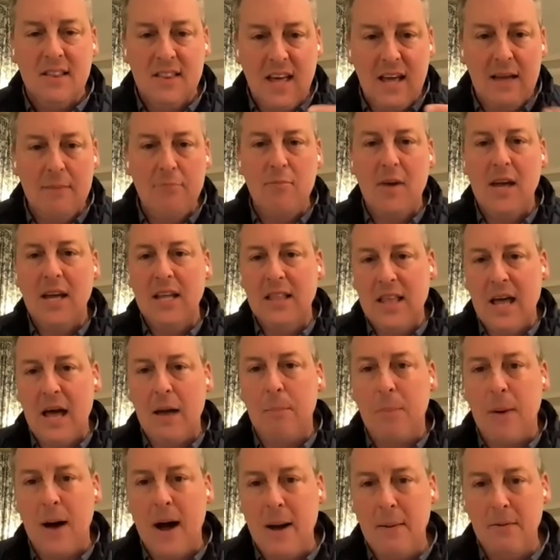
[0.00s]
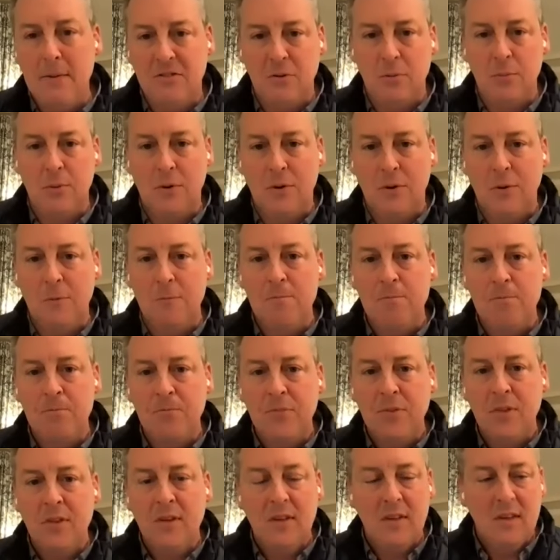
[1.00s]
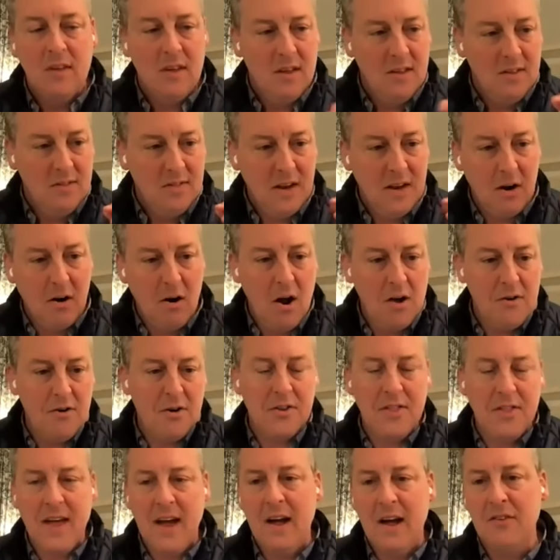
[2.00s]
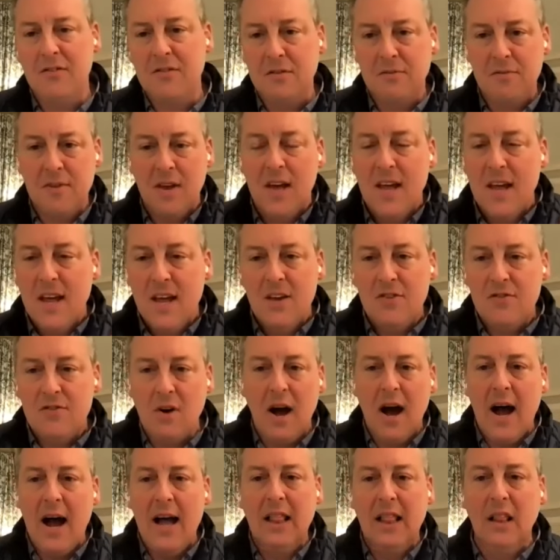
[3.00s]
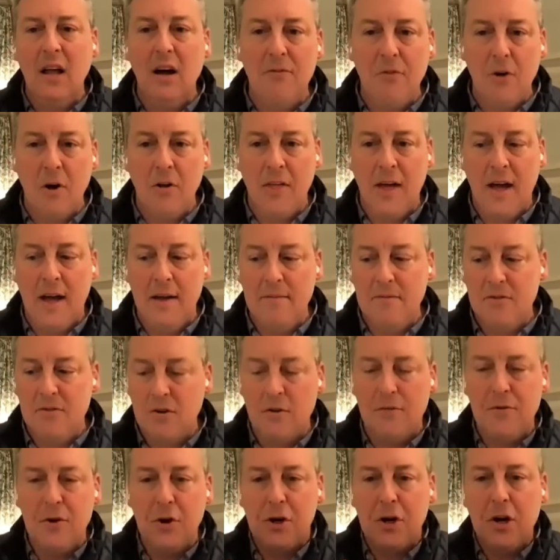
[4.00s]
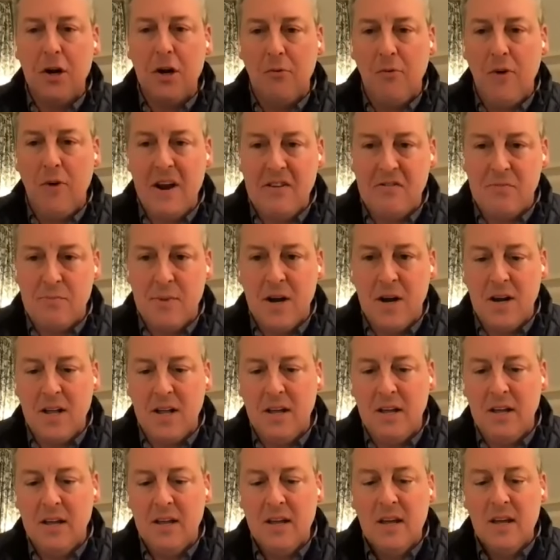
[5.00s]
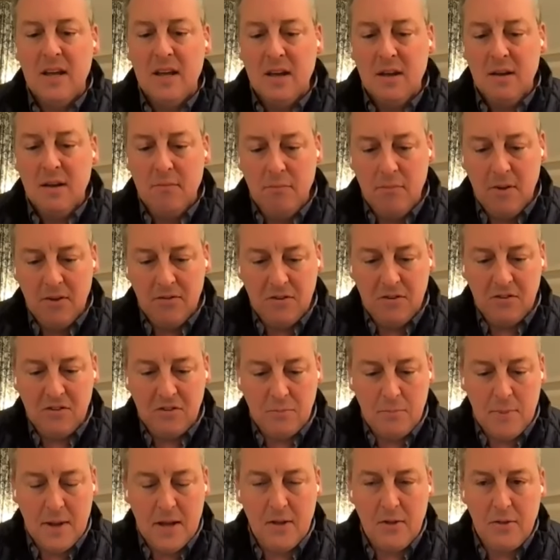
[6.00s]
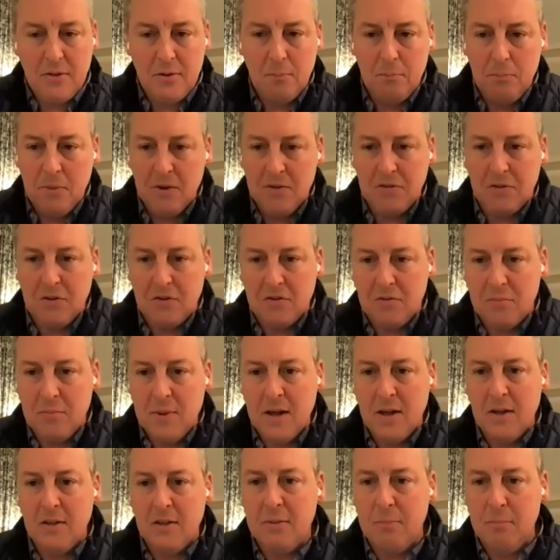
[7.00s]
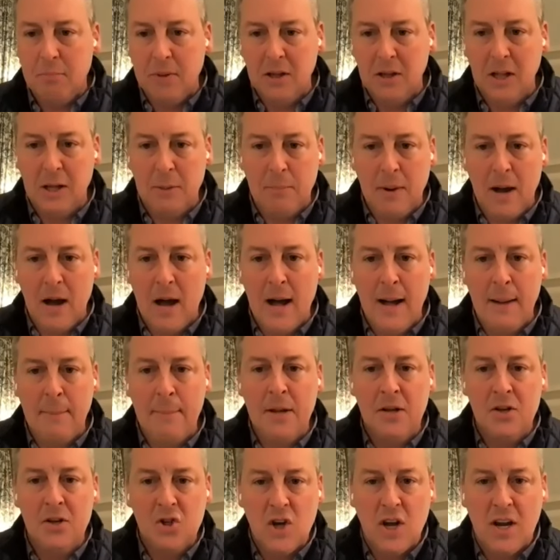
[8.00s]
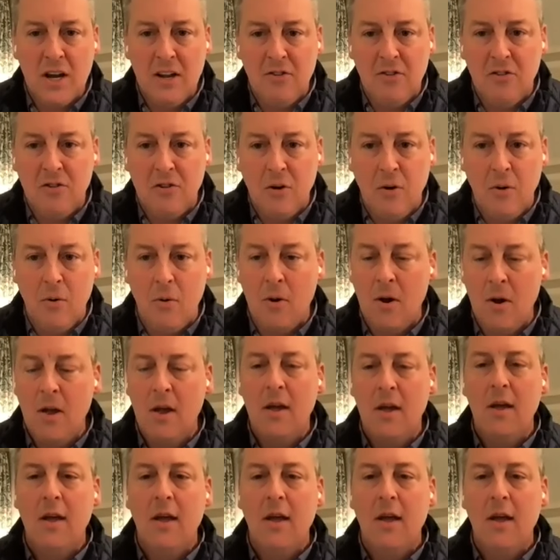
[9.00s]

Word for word: They made that possible. Mm-hmm. They're 100,000. So I love all that. So if you're going to raise money, Mrs. Smith, Mr. Smith, Billy Bob, Jenny Sue.